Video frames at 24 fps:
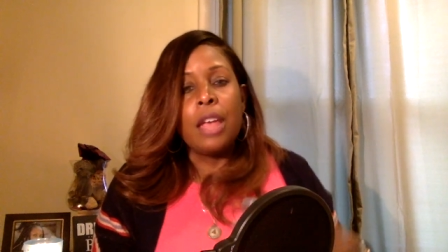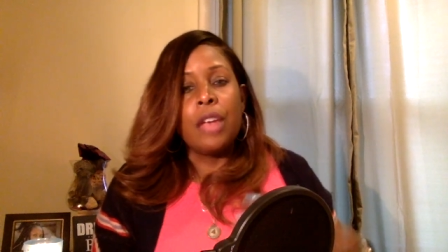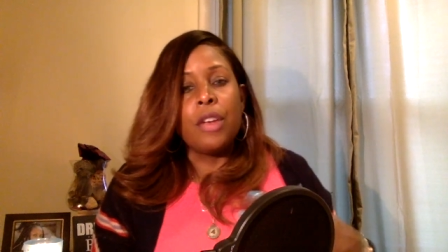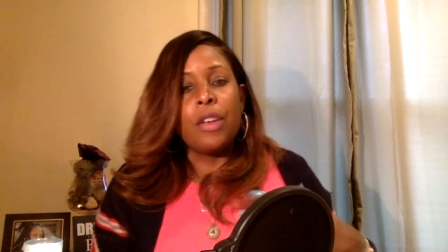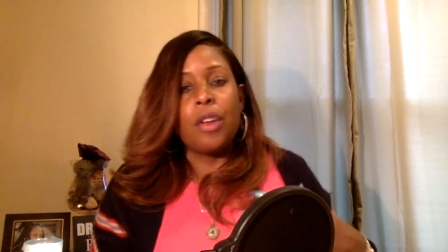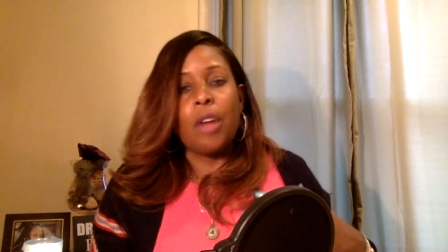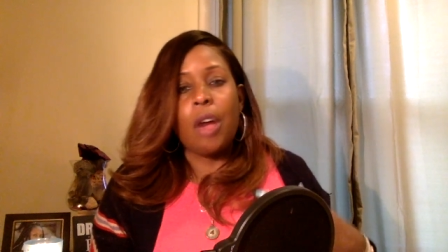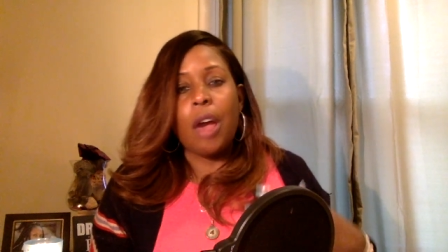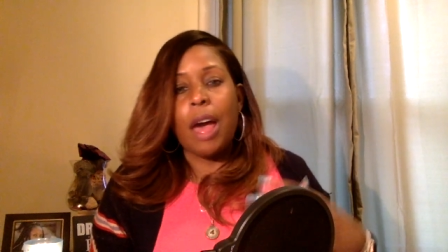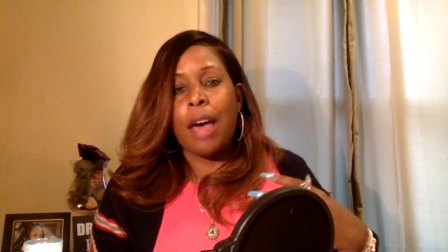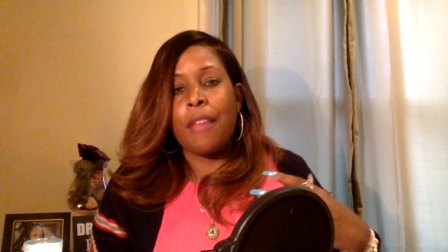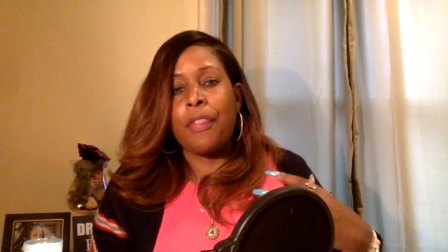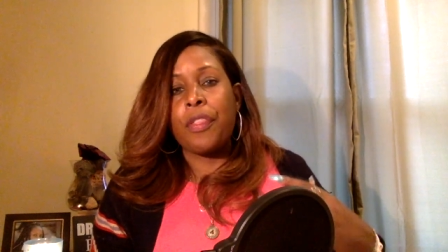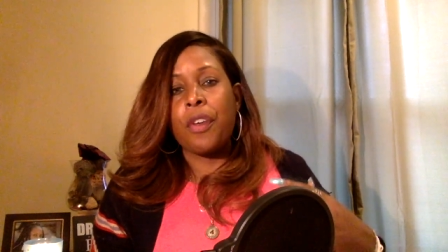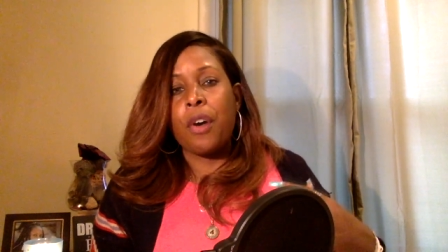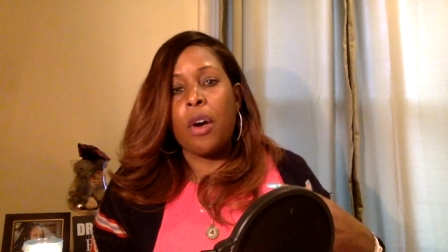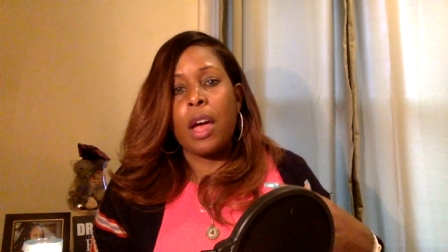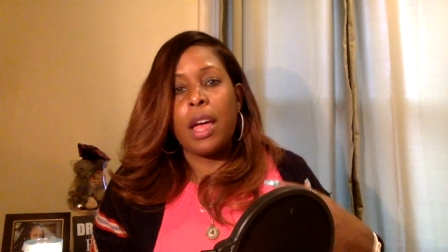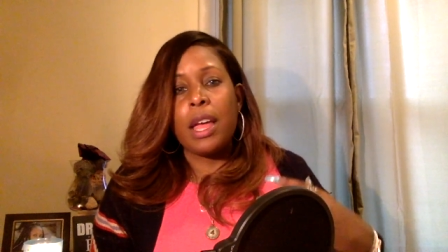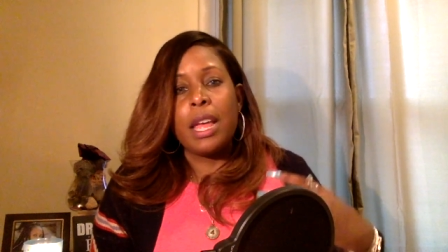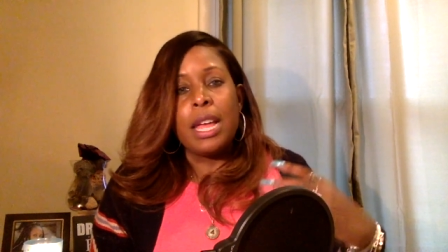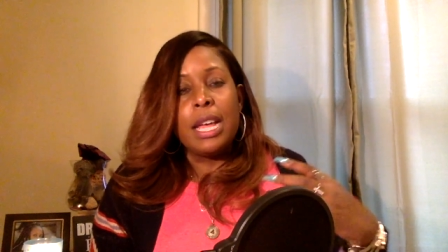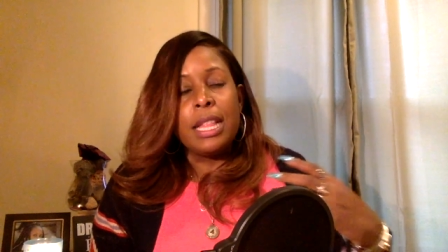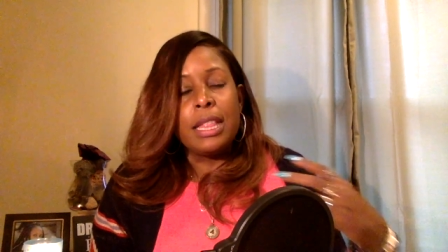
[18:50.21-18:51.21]
I
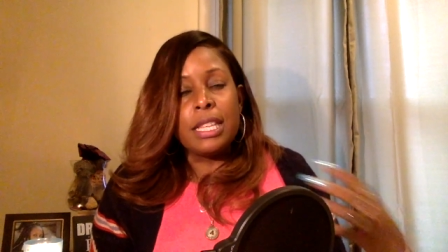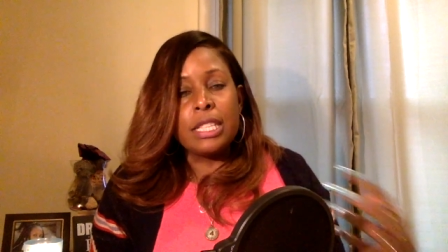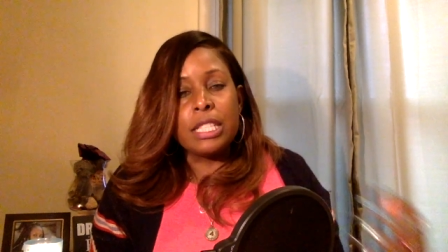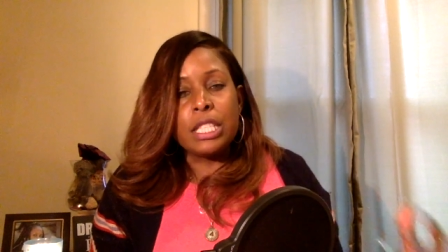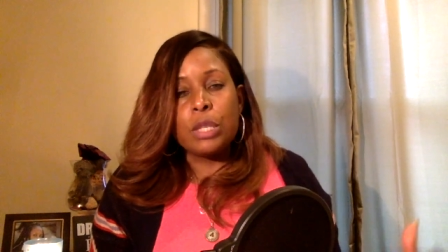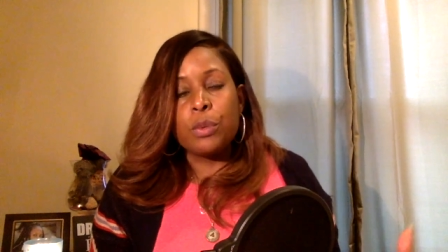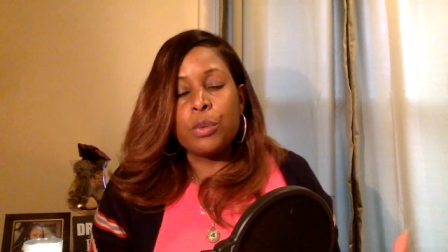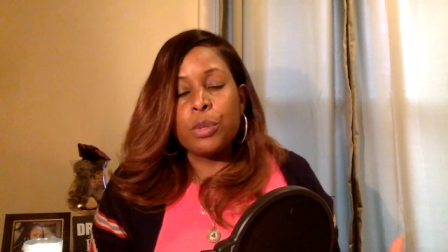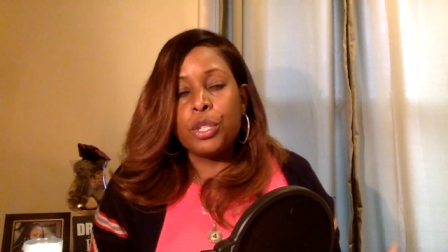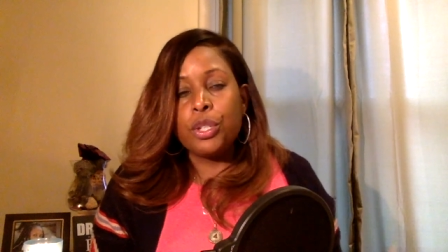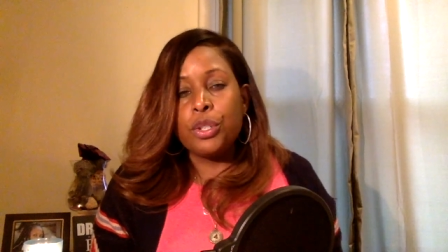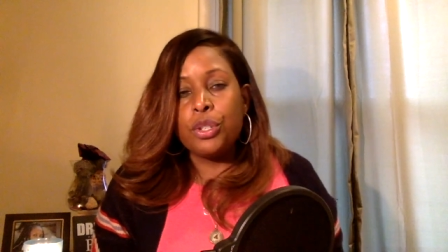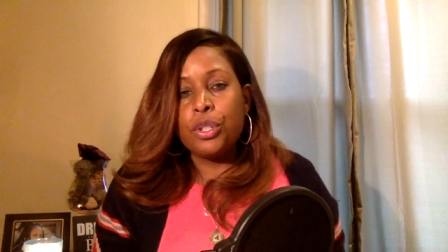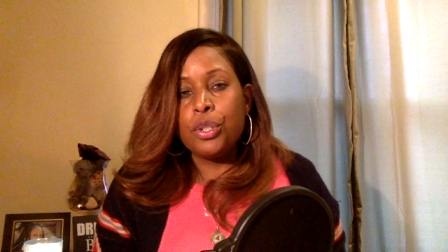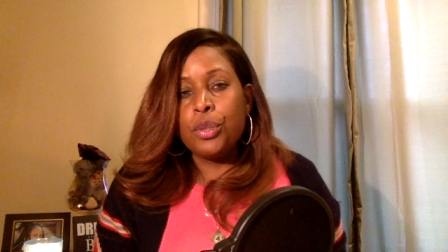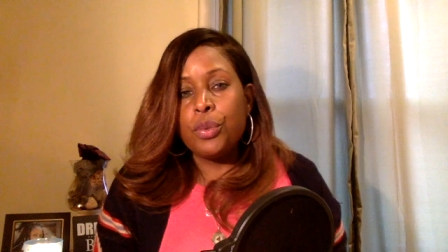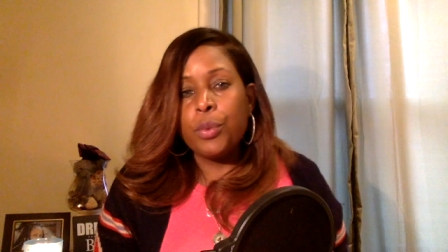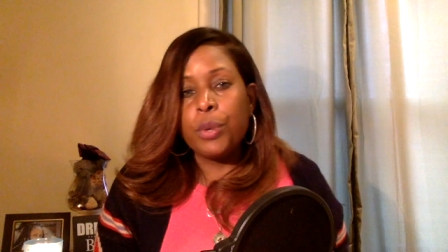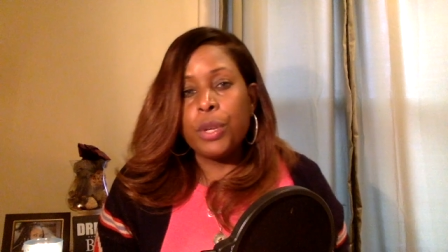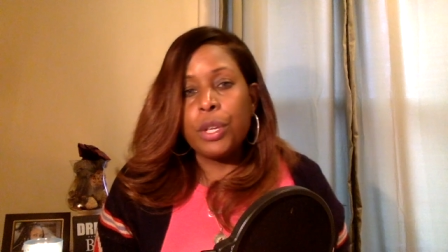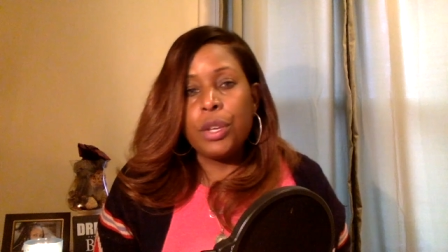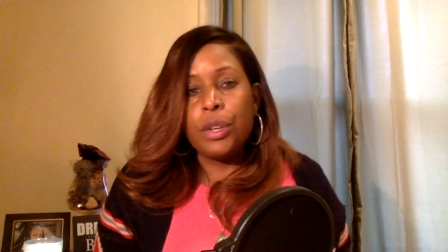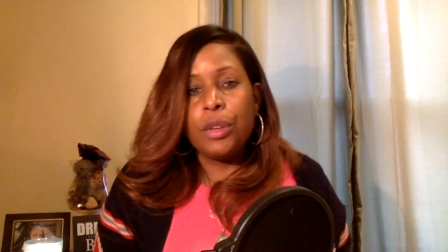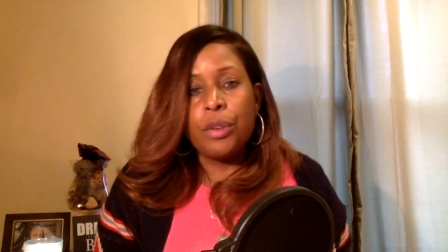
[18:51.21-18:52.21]
thought this is what you do
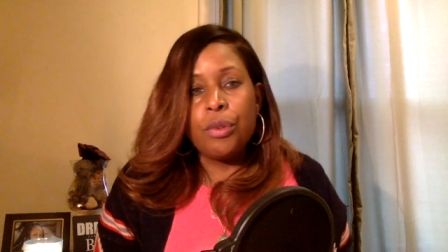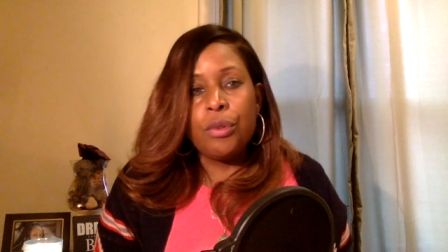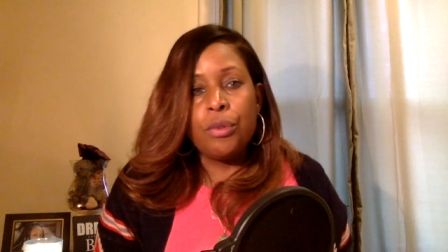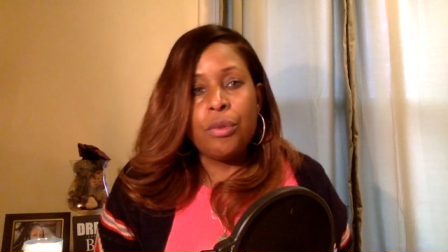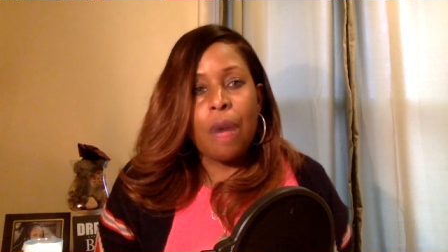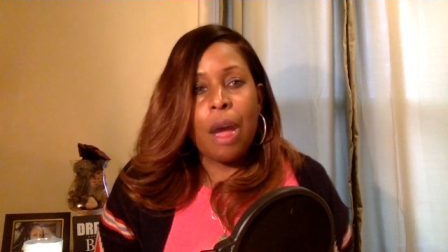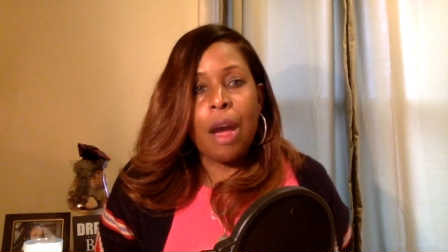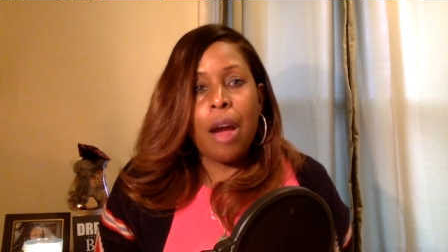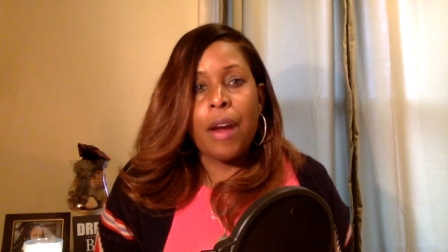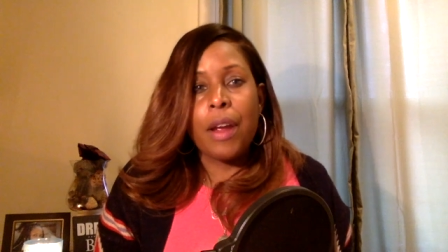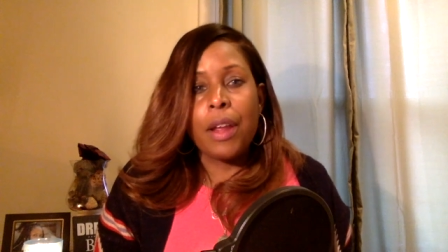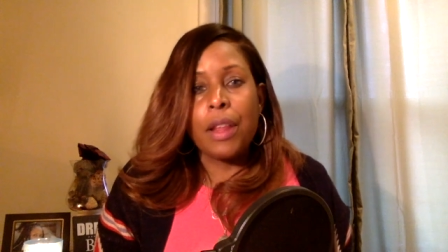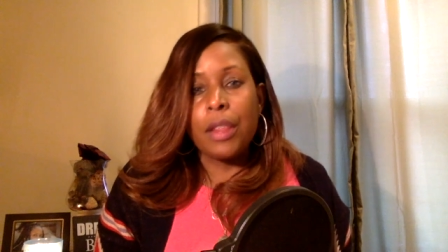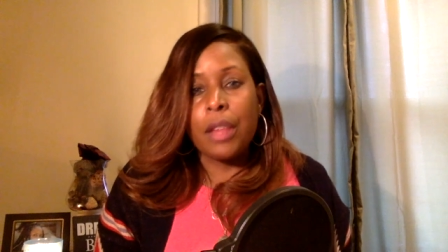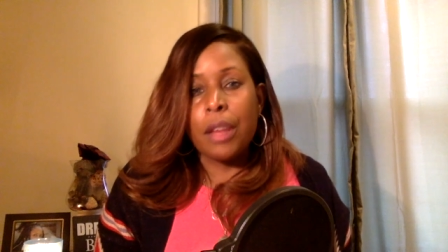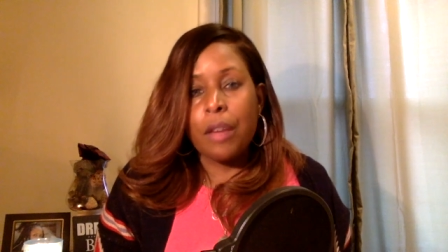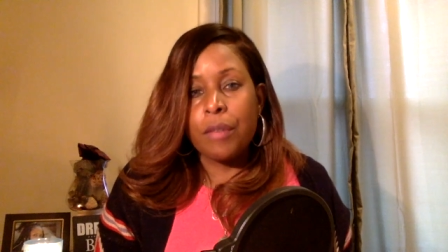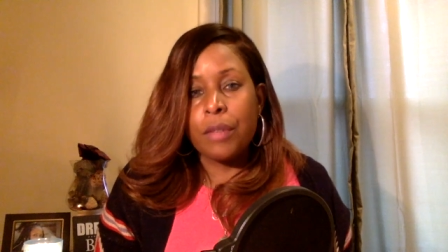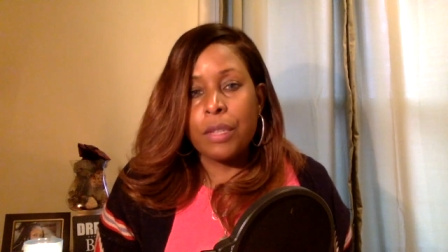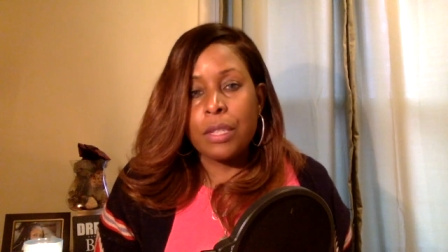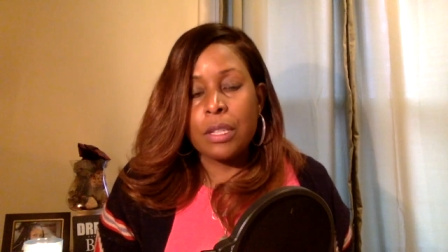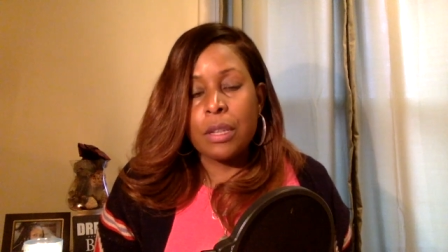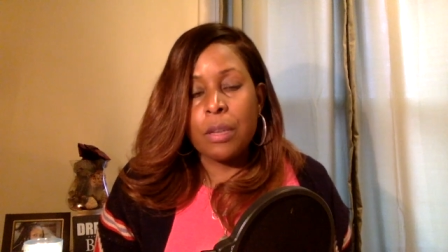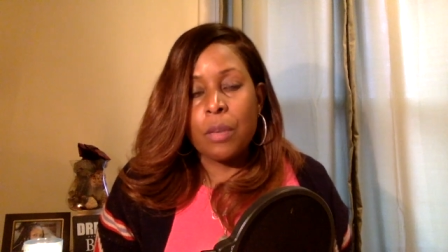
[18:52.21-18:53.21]
when you are in
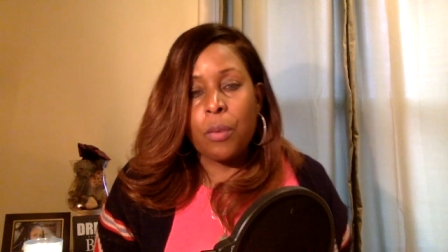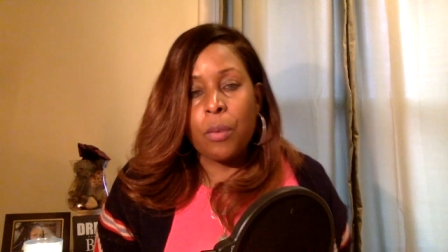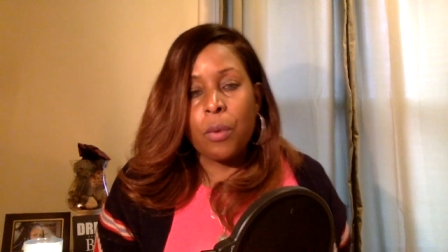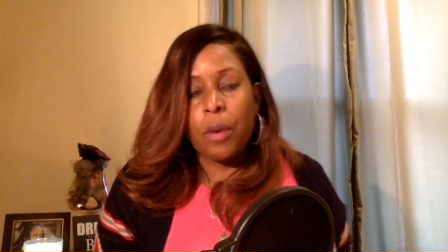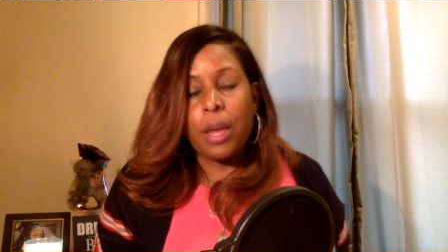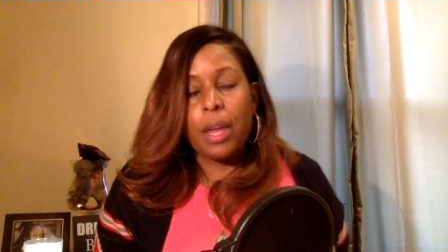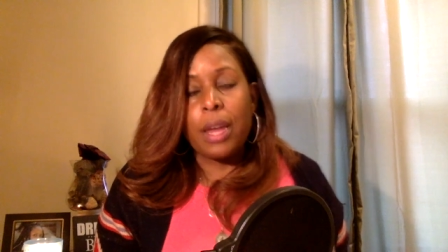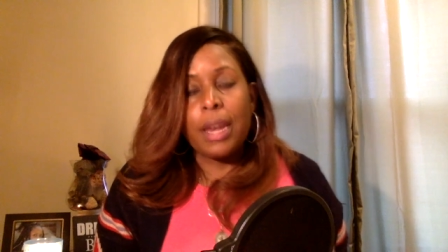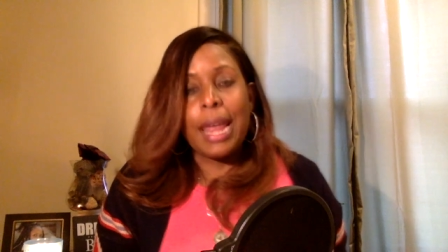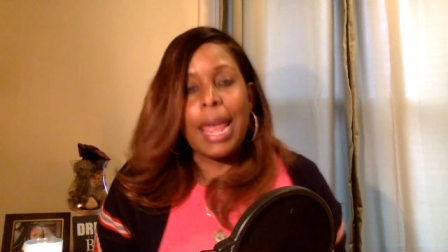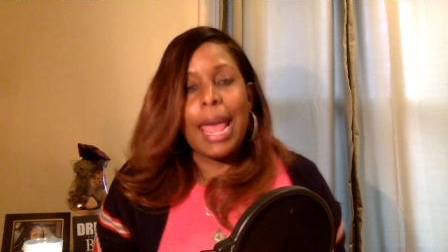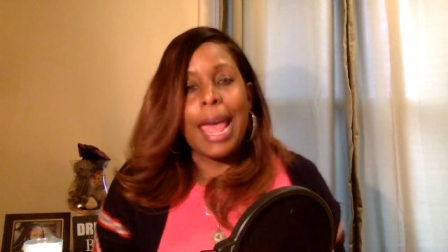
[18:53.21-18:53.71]
love with someone.